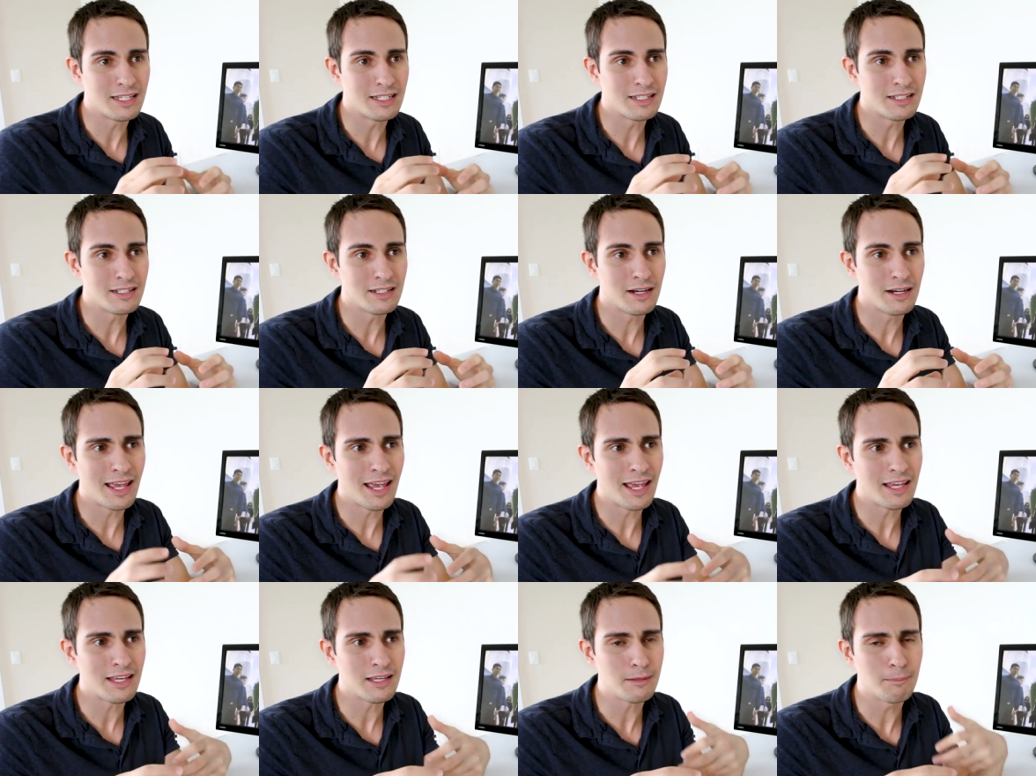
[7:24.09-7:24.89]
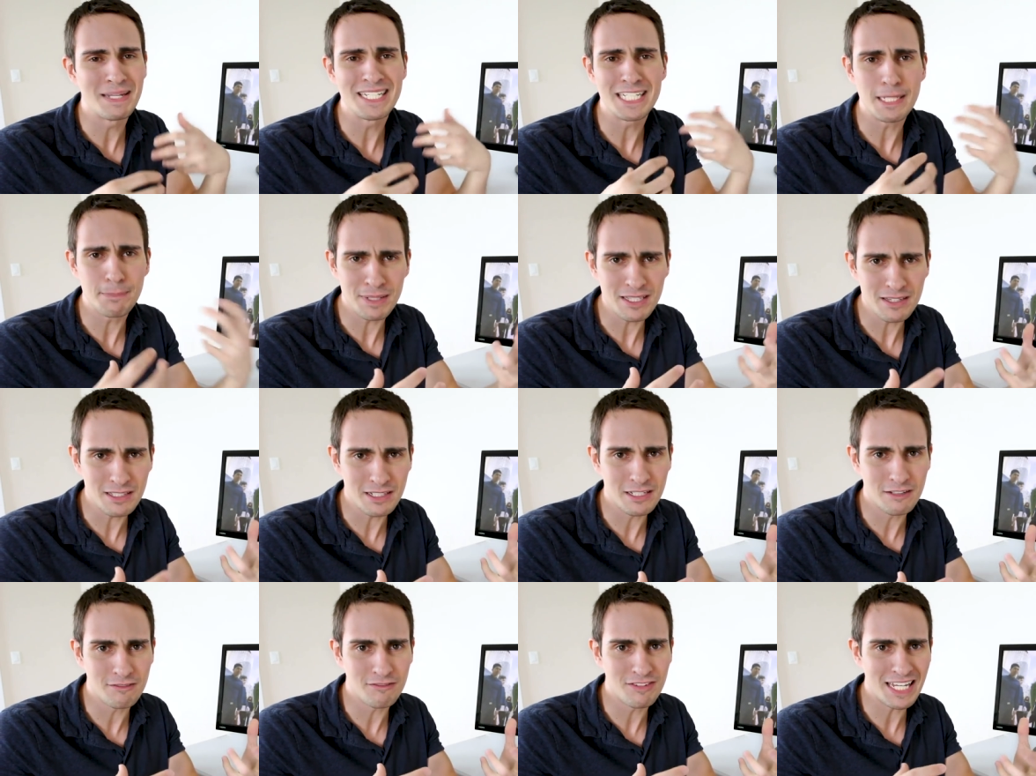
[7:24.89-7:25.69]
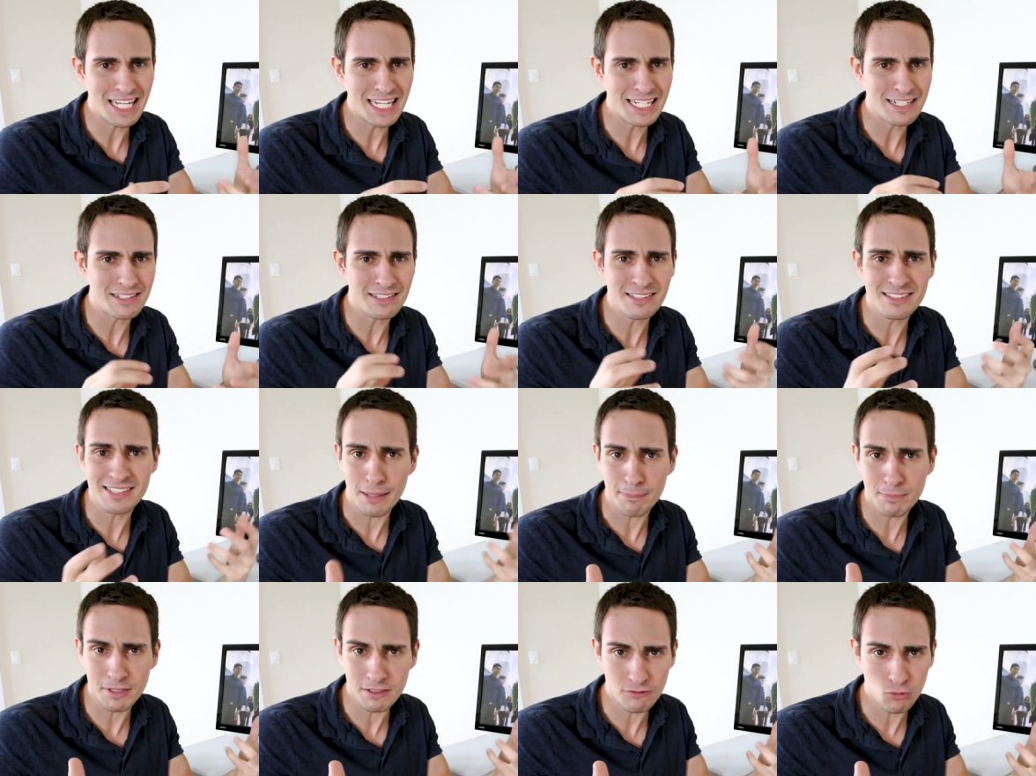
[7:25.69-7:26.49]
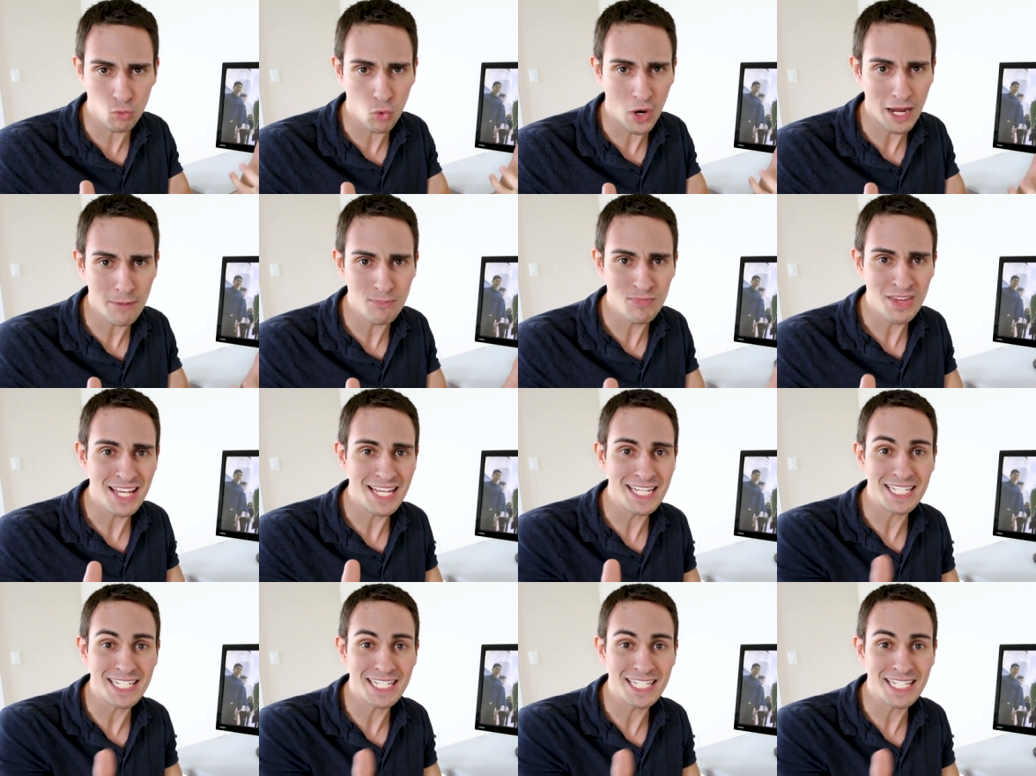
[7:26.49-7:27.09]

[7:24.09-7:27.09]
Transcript: in a manipulative and deceptive way,